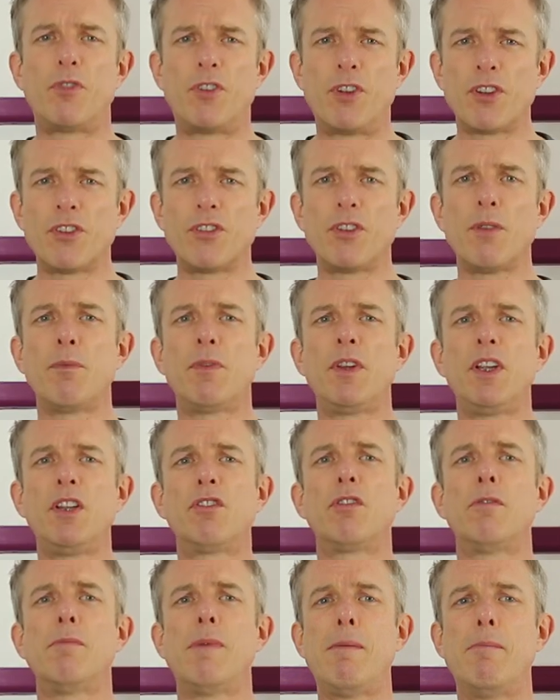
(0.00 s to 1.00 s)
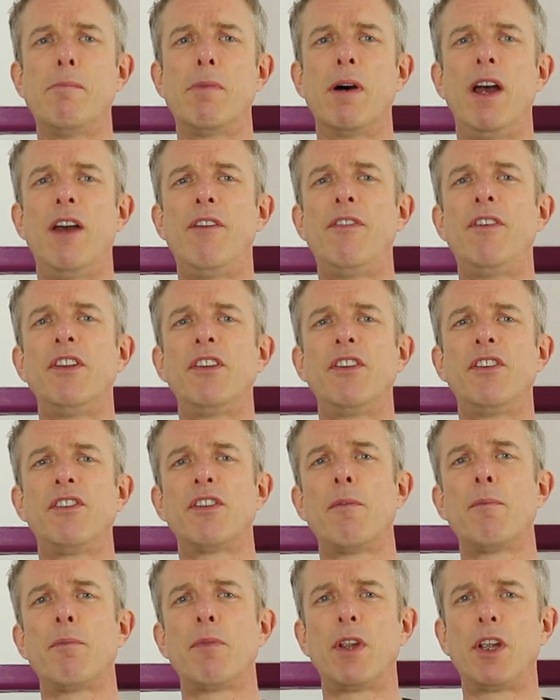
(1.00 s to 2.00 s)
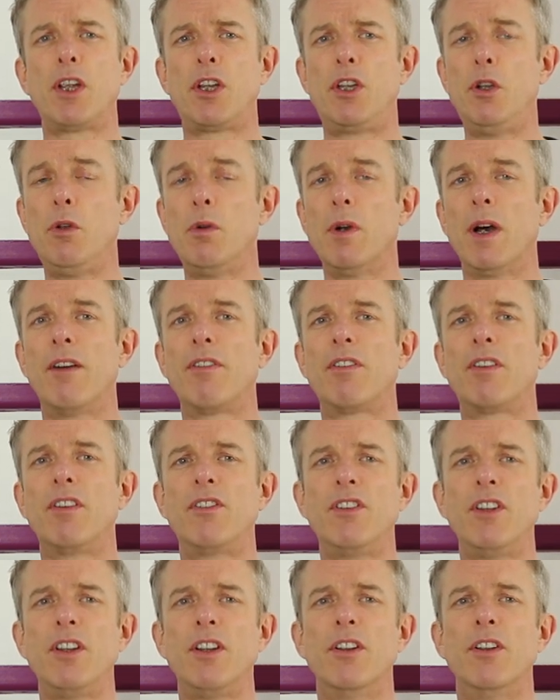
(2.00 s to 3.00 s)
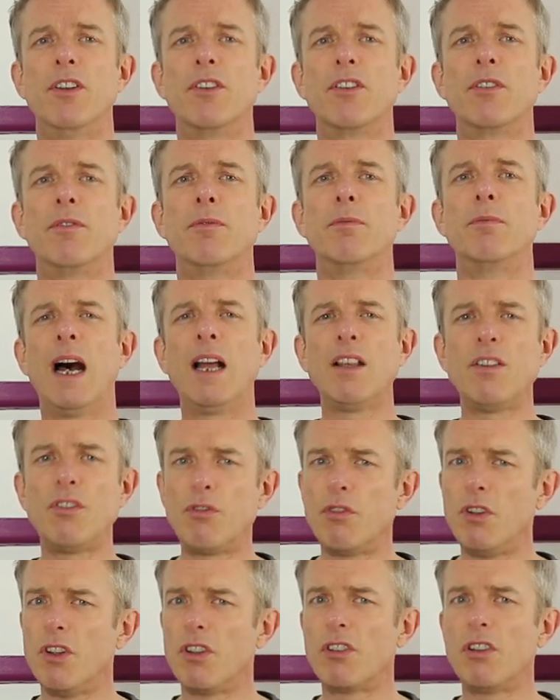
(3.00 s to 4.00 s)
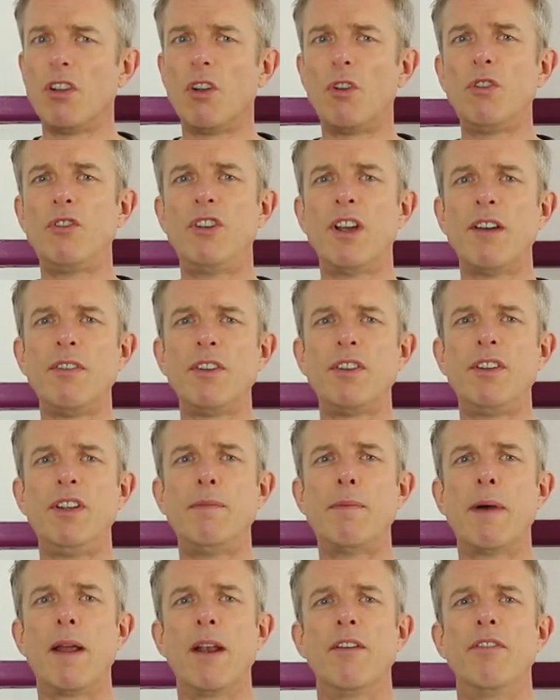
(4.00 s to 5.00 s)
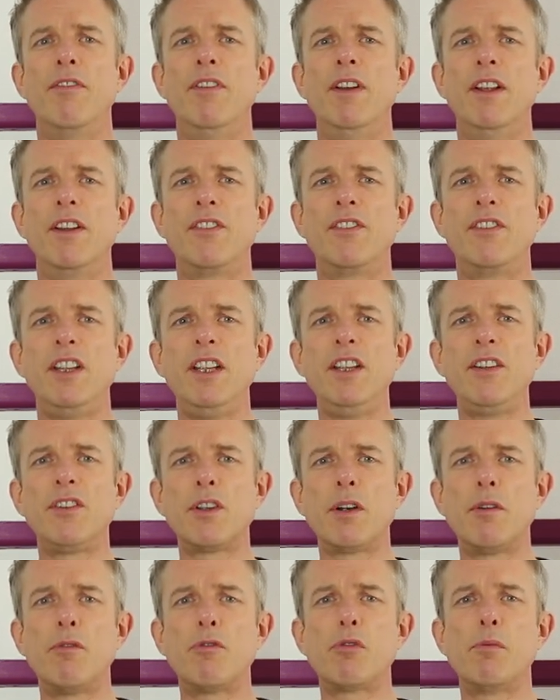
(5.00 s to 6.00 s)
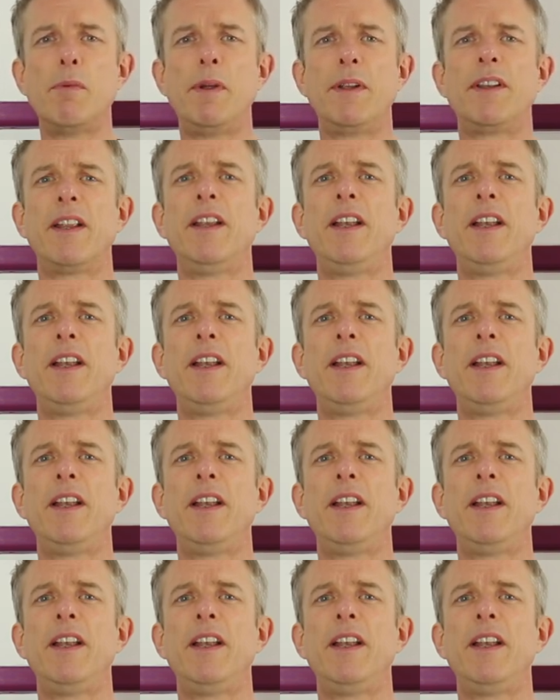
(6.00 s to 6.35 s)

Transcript: just something to remember if it is something you have considered. As for its longevity benefits, these come from it